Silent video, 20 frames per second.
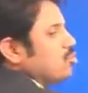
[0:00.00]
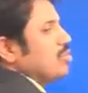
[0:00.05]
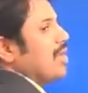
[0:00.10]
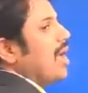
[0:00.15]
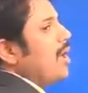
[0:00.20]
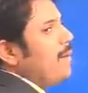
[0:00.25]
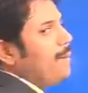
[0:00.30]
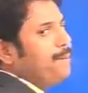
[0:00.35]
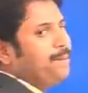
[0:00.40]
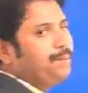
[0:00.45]

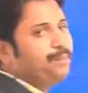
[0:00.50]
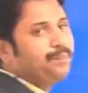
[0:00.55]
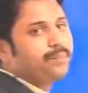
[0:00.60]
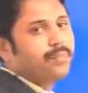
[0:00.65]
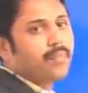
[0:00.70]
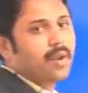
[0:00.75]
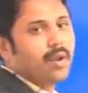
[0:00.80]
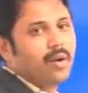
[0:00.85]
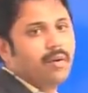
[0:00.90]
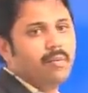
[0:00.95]
the
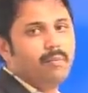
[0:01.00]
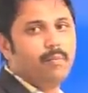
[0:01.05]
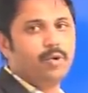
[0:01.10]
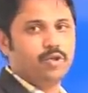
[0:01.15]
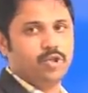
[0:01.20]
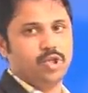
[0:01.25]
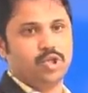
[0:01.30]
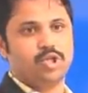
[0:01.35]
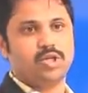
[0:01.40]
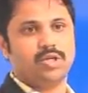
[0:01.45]

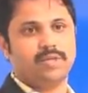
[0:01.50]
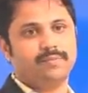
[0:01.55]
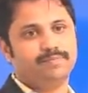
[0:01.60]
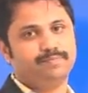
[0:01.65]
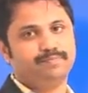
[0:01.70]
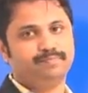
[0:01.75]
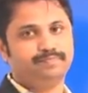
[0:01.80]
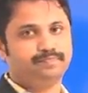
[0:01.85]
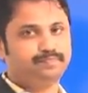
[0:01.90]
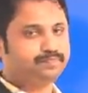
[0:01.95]
position.
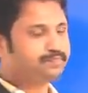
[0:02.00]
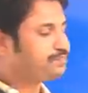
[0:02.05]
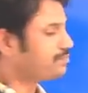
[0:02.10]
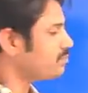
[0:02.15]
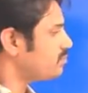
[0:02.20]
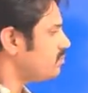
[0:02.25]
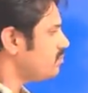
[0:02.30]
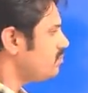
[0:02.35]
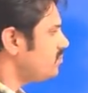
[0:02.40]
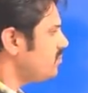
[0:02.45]

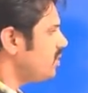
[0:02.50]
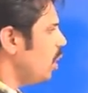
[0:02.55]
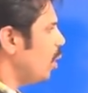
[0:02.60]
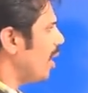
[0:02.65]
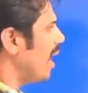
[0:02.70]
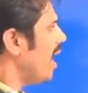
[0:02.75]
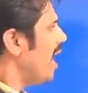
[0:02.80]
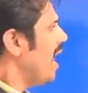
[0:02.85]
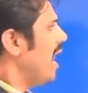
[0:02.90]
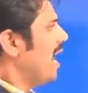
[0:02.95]

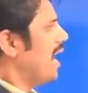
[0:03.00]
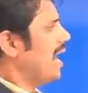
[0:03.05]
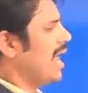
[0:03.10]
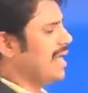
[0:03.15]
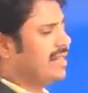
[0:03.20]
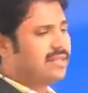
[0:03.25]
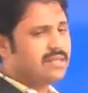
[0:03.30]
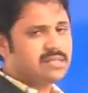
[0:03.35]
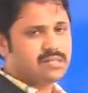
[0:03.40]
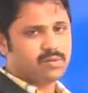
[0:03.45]
Okay,
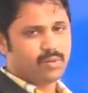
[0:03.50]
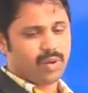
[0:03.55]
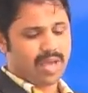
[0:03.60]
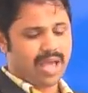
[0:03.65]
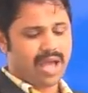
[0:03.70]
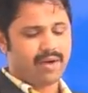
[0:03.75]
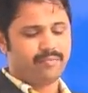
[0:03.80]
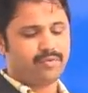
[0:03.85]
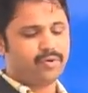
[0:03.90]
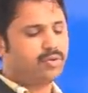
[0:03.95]
like this we
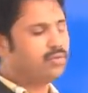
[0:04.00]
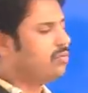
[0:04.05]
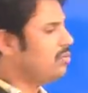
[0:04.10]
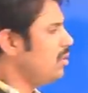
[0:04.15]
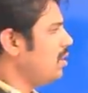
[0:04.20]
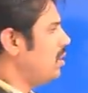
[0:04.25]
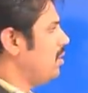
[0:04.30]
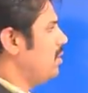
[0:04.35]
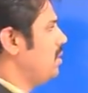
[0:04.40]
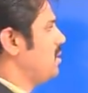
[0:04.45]
have
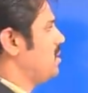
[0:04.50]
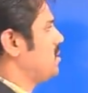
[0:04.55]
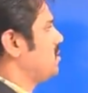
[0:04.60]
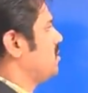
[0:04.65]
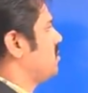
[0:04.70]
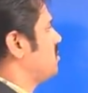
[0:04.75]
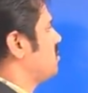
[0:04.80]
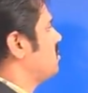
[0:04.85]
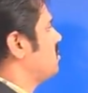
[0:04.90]
to discuss.